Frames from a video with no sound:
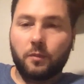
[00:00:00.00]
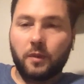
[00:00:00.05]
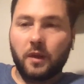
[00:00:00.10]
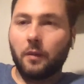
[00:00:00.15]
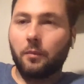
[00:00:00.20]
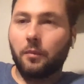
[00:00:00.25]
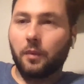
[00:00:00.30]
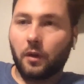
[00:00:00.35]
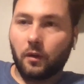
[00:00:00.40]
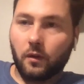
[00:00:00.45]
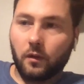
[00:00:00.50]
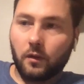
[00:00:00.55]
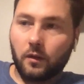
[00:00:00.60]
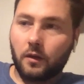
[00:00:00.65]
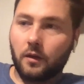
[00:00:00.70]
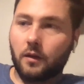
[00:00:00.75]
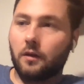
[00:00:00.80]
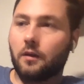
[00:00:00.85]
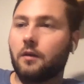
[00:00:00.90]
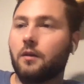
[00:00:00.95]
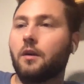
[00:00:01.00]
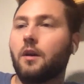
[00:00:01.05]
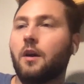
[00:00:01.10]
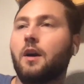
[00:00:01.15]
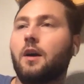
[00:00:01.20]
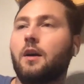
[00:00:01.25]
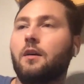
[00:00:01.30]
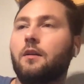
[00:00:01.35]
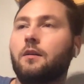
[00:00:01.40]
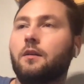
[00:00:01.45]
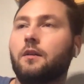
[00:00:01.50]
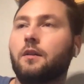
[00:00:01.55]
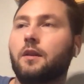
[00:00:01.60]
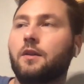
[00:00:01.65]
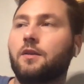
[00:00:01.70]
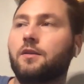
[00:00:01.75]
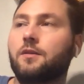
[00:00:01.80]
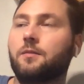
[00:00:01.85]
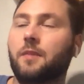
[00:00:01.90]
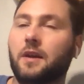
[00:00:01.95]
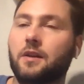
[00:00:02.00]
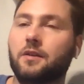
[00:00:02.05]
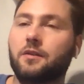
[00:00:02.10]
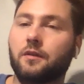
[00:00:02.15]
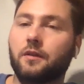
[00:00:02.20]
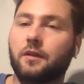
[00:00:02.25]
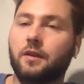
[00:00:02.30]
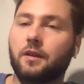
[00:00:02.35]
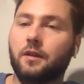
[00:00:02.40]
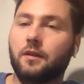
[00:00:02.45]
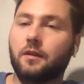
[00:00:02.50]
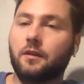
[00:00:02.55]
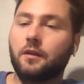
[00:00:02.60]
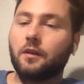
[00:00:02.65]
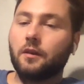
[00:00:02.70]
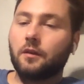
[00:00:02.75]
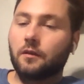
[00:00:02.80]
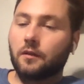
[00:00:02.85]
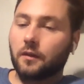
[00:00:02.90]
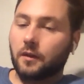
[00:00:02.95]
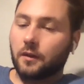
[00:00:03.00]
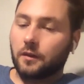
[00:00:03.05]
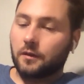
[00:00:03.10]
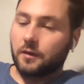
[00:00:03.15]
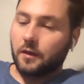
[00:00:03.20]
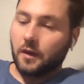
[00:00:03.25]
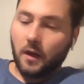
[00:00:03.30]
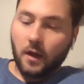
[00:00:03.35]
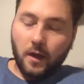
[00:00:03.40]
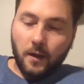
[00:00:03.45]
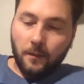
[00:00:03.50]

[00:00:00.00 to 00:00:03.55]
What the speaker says: people, especially there's